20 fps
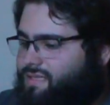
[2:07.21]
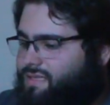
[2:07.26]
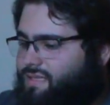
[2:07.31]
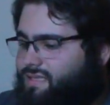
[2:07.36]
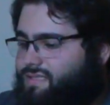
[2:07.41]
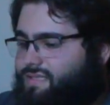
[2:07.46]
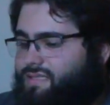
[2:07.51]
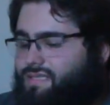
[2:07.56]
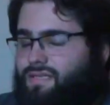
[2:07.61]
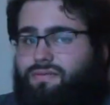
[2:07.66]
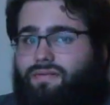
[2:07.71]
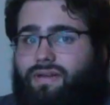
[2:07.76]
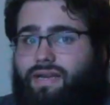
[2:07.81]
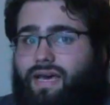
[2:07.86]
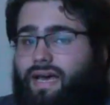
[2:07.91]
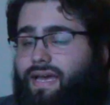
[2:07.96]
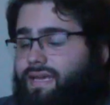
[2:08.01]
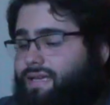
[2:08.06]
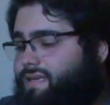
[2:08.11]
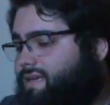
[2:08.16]
let's see what
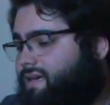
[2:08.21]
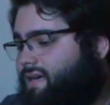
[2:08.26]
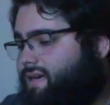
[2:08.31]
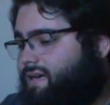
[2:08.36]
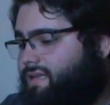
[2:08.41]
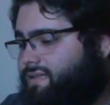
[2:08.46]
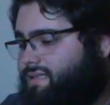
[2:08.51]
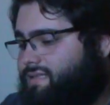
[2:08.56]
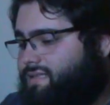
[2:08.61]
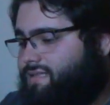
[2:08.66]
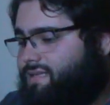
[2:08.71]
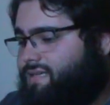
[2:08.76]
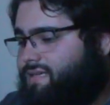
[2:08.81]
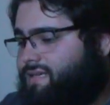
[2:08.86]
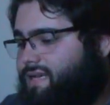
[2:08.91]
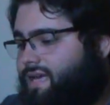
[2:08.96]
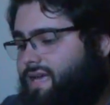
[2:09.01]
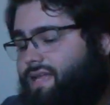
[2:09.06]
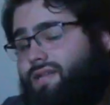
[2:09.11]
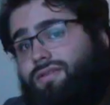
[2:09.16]
I got
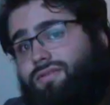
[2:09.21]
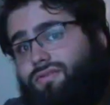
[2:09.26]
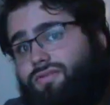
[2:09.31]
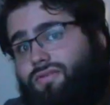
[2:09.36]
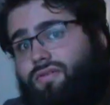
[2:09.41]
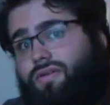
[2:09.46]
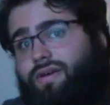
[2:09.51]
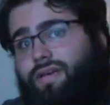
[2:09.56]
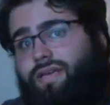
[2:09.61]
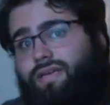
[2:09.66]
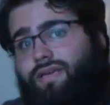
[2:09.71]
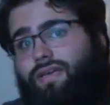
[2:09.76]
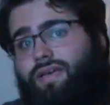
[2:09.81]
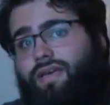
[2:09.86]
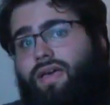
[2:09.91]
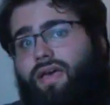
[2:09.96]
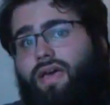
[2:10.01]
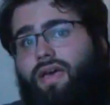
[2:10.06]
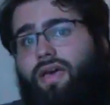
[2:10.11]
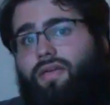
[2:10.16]
and enjoy
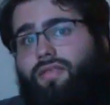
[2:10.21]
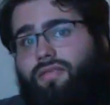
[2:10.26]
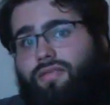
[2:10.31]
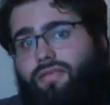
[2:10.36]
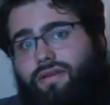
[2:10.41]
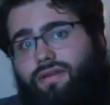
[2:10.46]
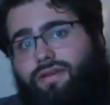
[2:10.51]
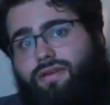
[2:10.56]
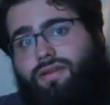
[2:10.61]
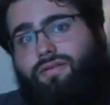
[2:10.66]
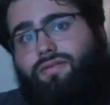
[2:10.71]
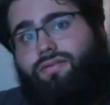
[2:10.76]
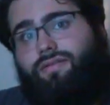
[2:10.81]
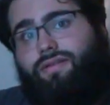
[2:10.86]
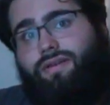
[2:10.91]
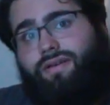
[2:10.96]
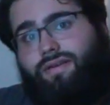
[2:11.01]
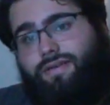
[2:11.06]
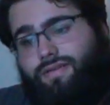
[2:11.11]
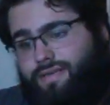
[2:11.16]
the new
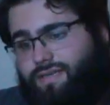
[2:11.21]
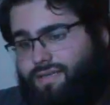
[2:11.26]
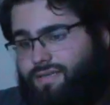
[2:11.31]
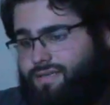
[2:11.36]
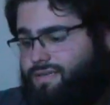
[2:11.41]
look.